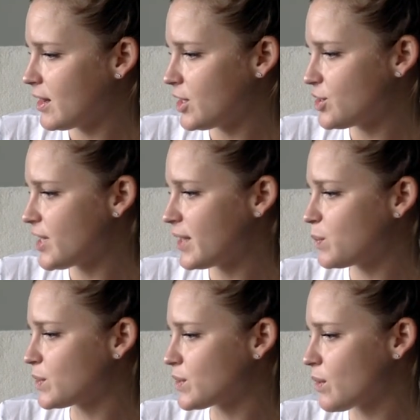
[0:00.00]
The shed
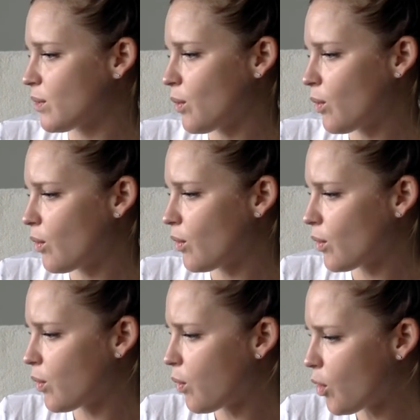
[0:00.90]
was
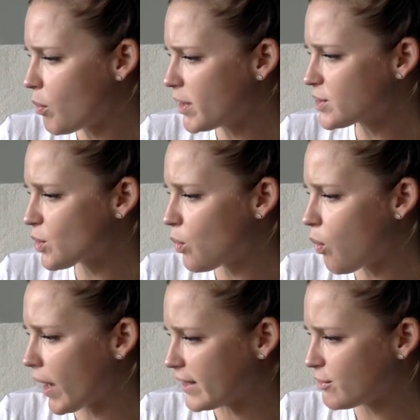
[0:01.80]
almost
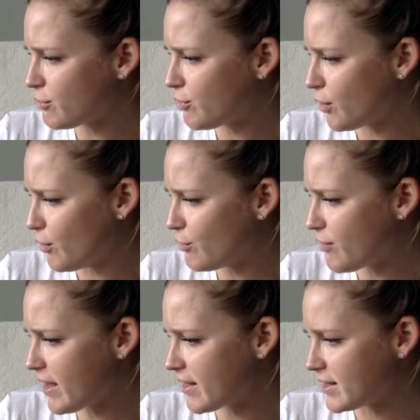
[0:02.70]
quite full of
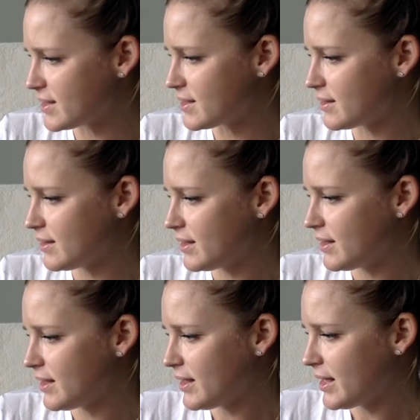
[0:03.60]
feathers.
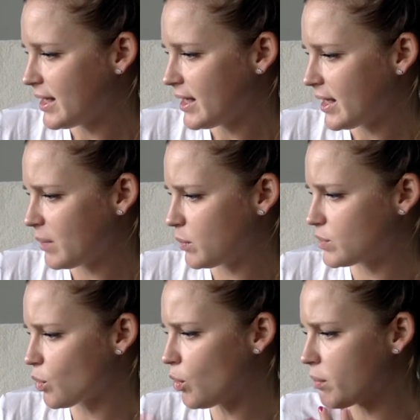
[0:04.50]
It
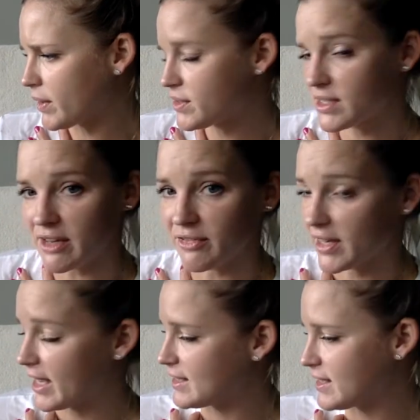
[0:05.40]
was almost
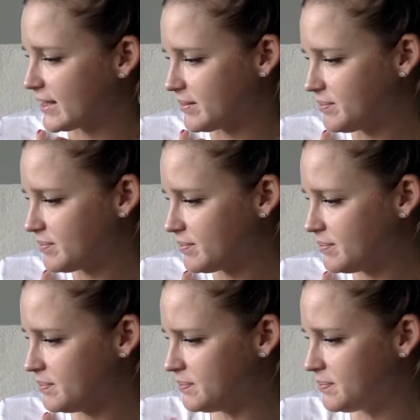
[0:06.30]
suffocating,
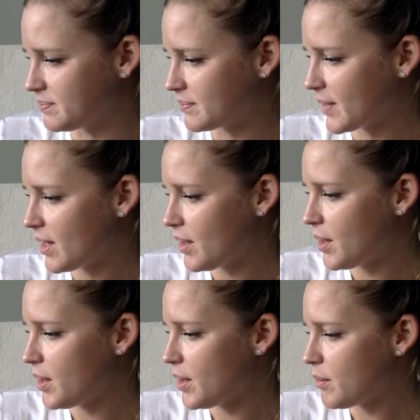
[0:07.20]

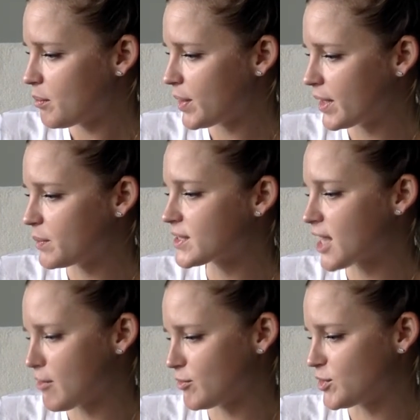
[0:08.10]
but it was
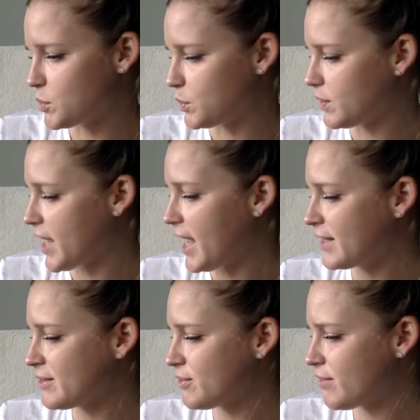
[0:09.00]
comfortable
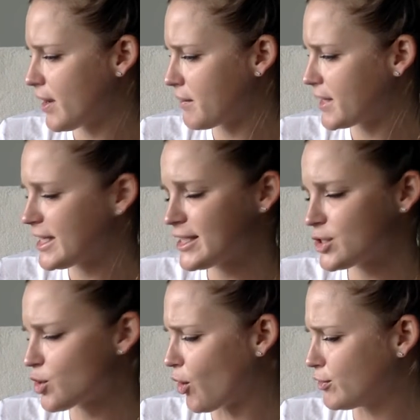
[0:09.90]
and very
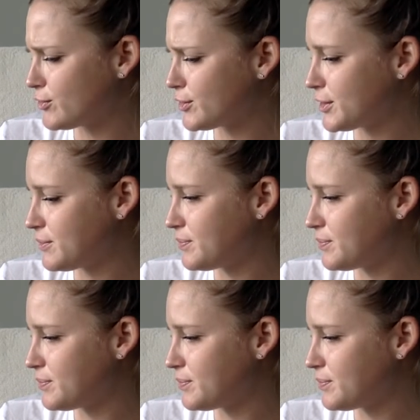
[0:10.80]
soft.